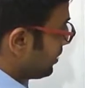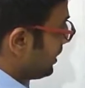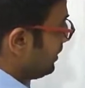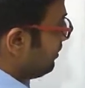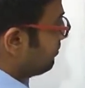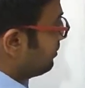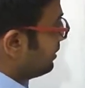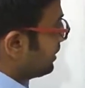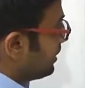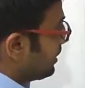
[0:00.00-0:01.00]
again. We will
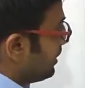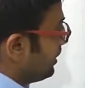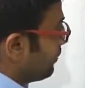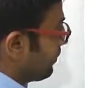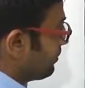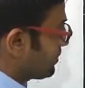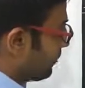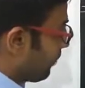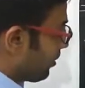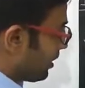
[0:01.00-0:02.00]
get 8 5s are
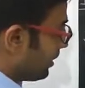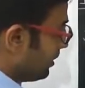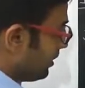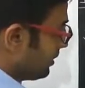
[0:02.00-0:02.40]
40.